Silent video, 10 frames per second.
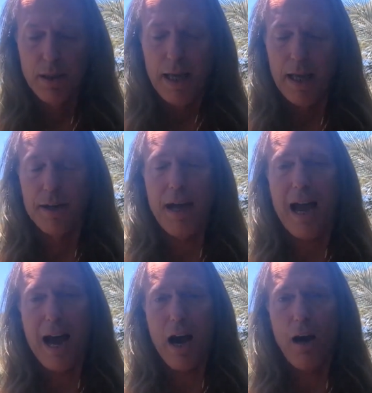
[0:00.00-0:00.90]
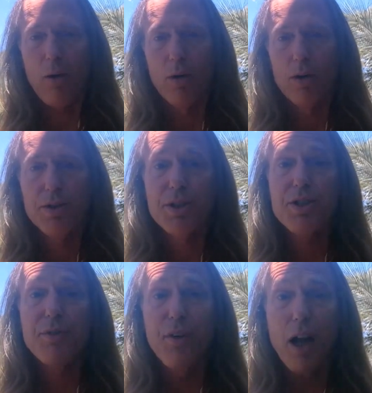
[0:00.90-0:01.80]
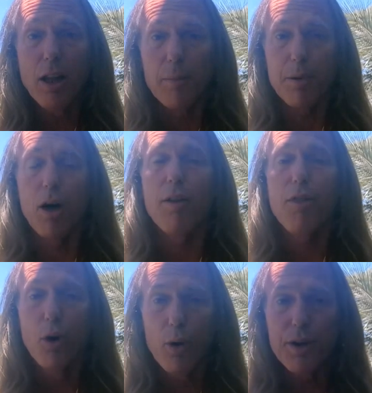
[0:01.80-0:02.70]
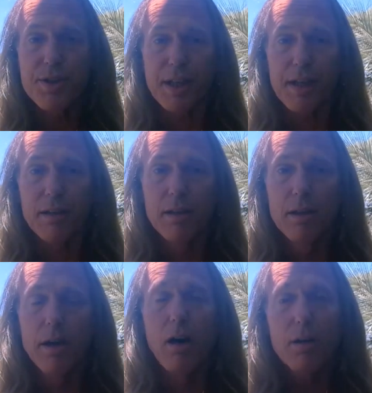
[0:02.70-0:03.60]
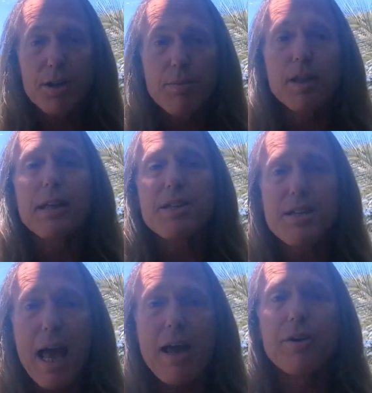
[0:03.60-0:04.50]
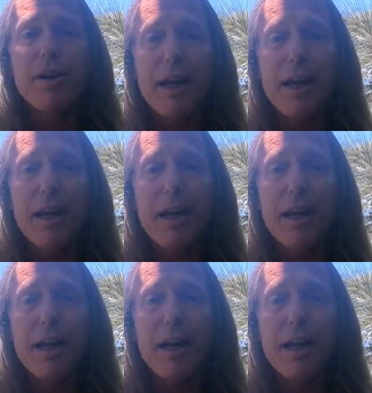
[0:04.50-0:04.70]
And how to develop authority Ultimately, Saturn